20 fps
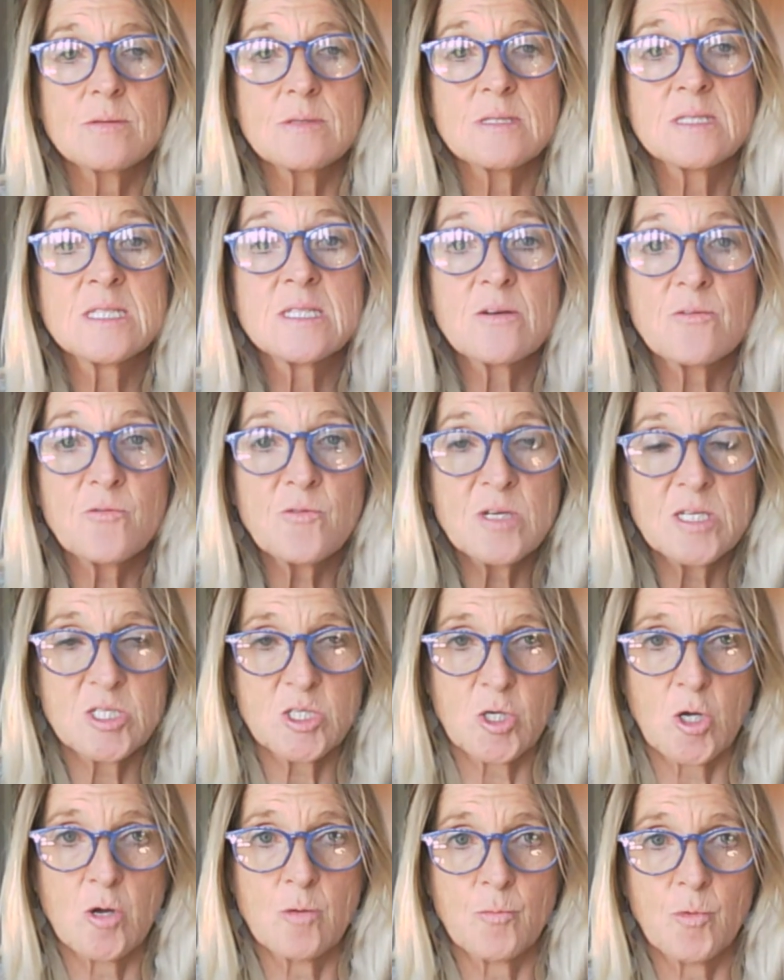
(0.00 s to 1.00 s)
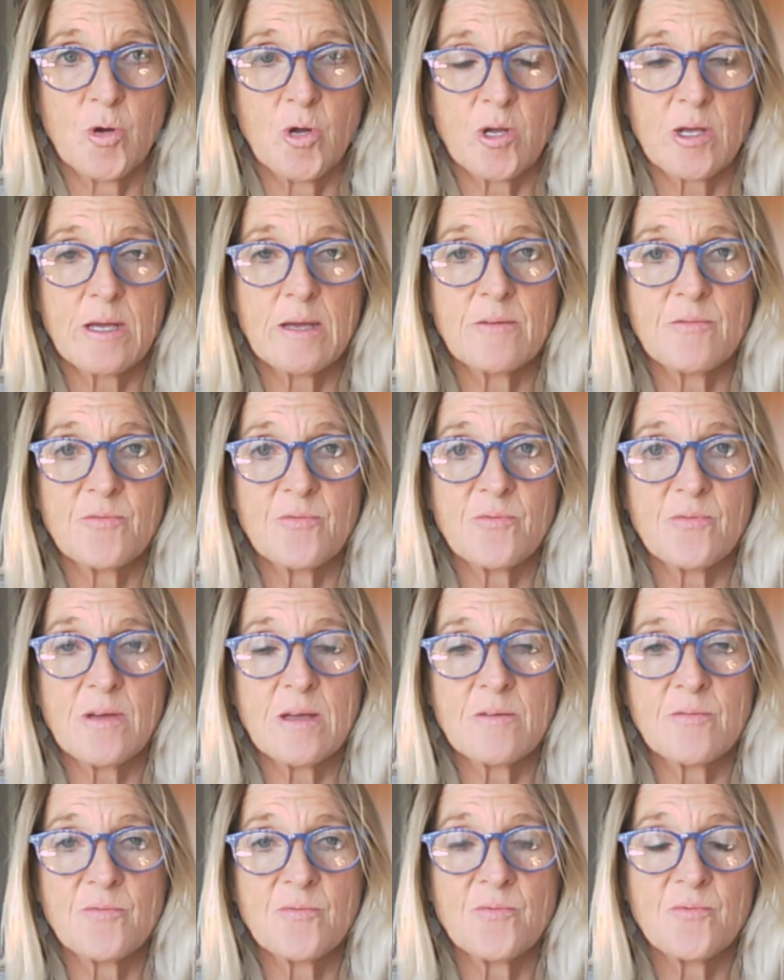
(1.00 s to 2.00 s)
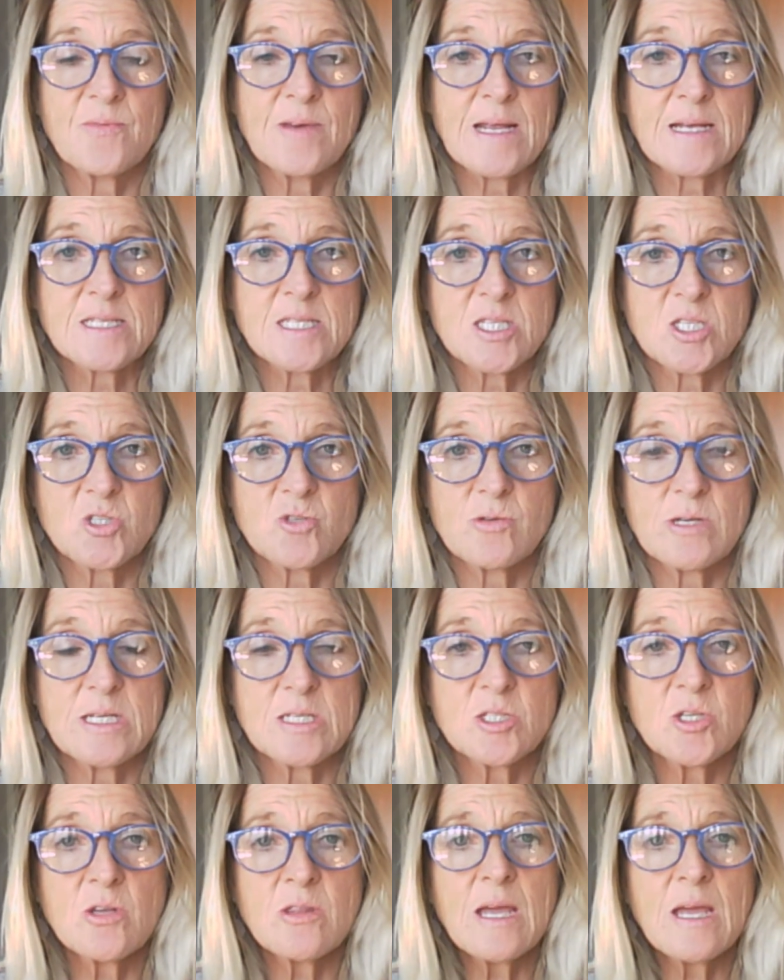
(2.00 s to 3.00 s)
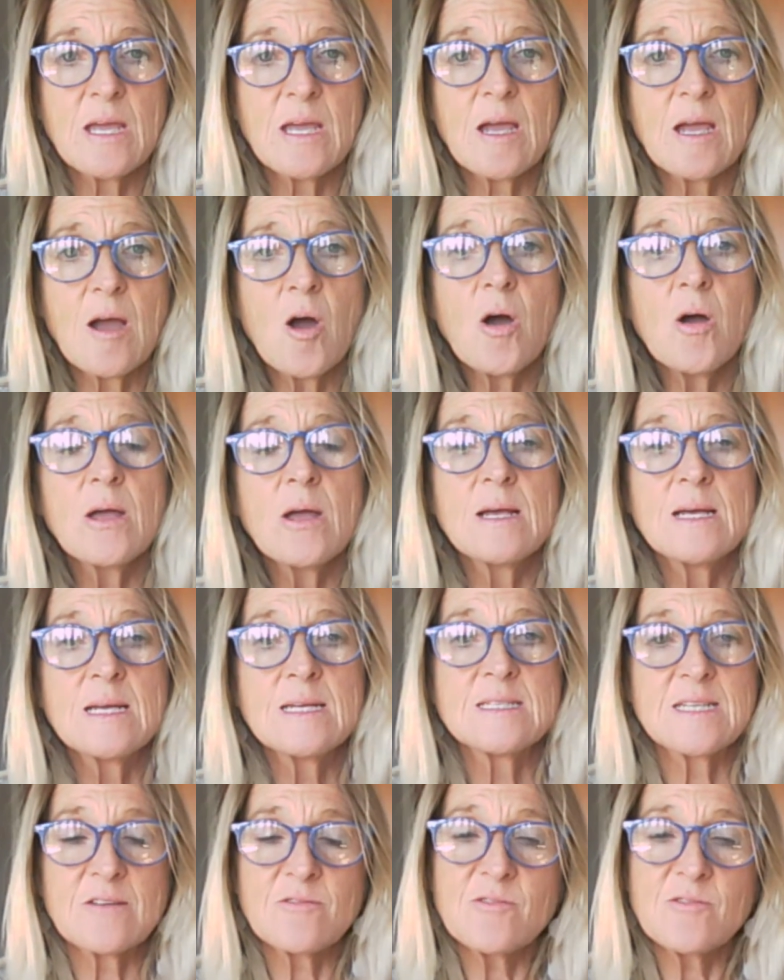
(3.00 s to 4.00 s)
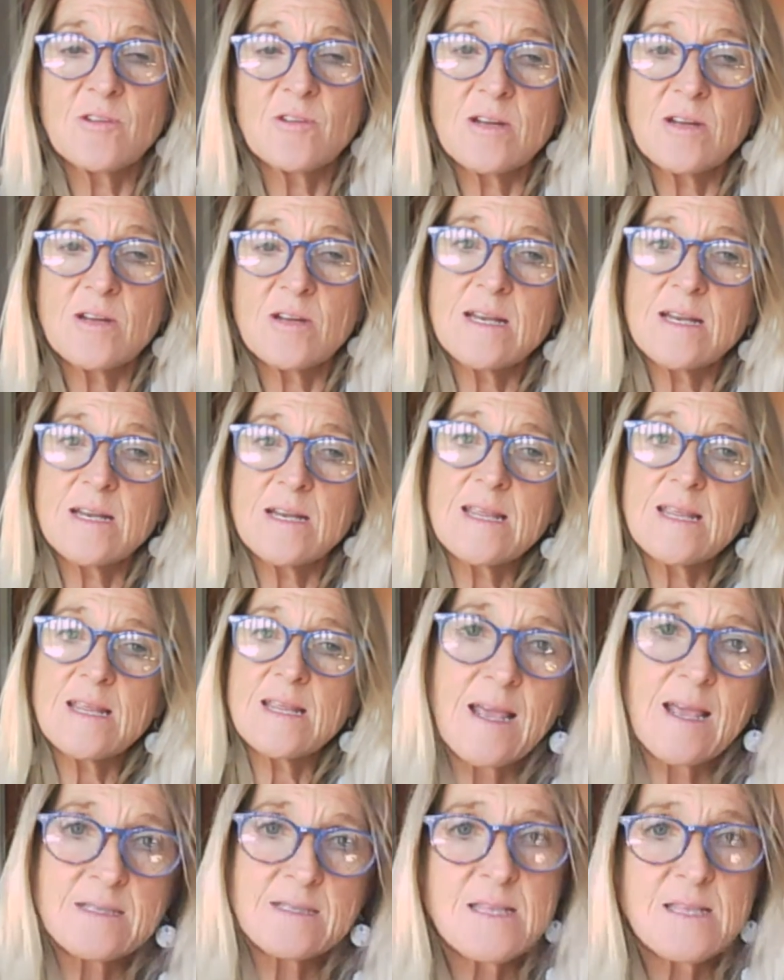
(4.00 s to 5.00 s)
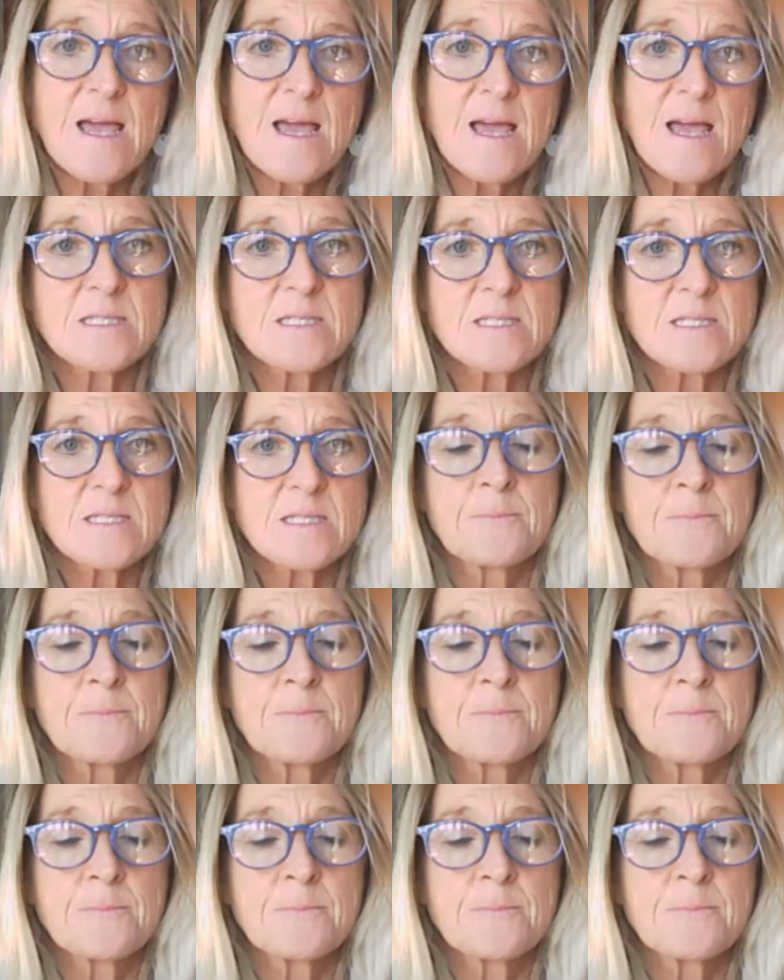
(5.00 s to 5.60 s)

different homework if necessary? So there are definitely things that,